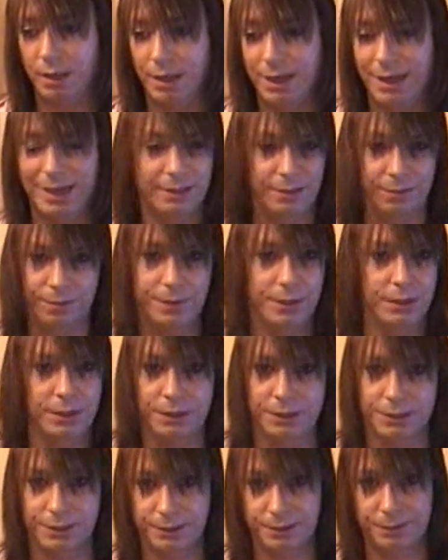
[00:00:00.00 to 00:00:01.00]
and
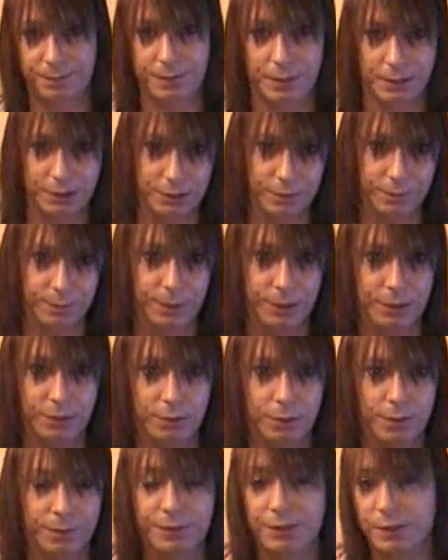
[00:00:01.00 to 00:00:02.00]
various friends of mine
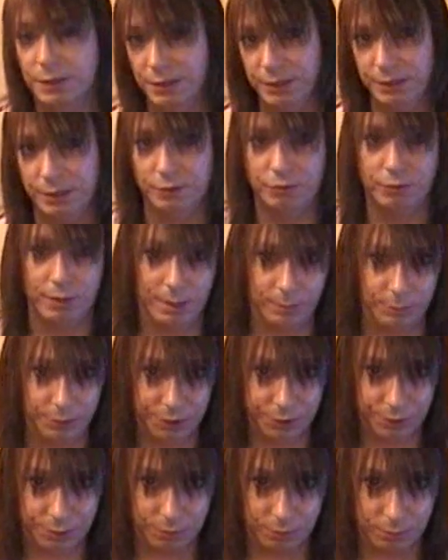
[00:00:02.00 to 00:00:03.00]
who have studied at grammar
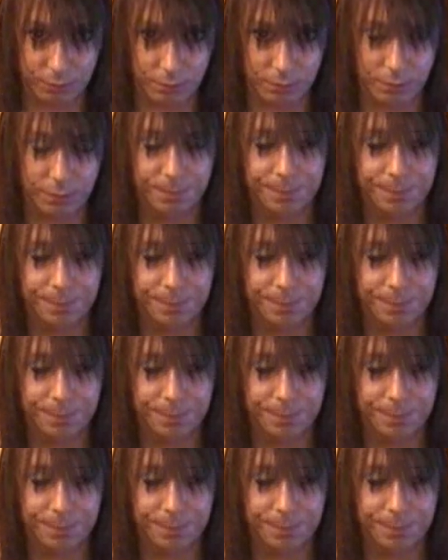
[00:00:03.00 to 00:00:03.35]
school